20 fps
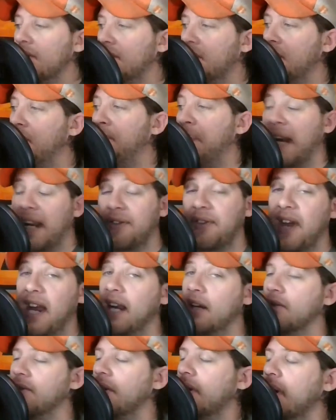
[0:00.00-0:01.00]
to big
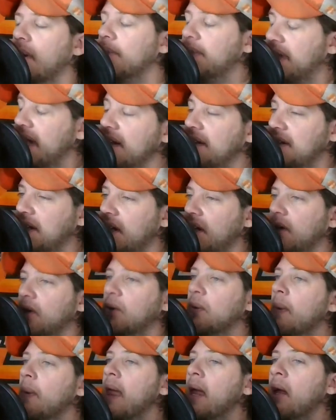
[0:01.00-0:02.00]
things? Look at
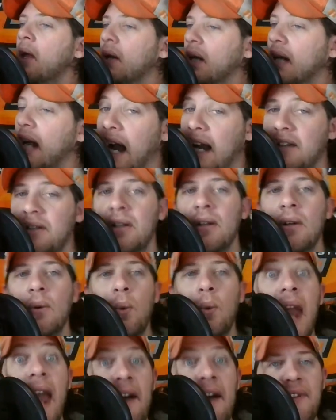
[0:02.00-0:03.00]
TCU. Guys,
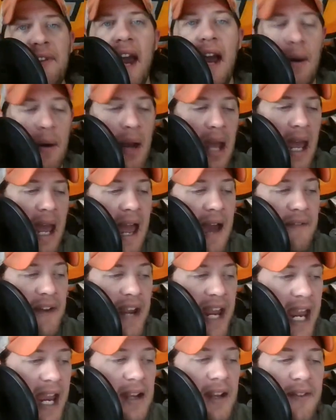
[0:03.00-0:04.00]
we have to have a
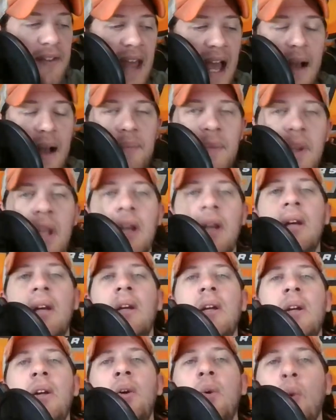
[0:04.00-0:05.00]
hand in that.
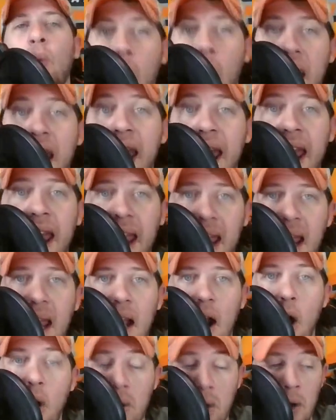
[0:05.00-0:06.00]
We,
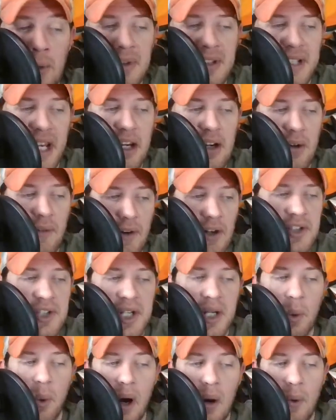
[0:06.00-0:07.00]
Oklahoma State
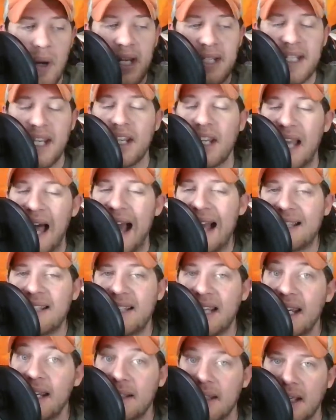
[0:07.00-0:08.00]
University, what we did last
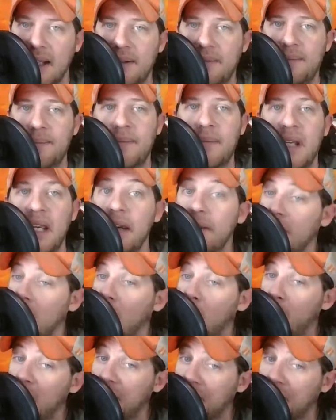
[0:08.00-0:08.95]
season, even though we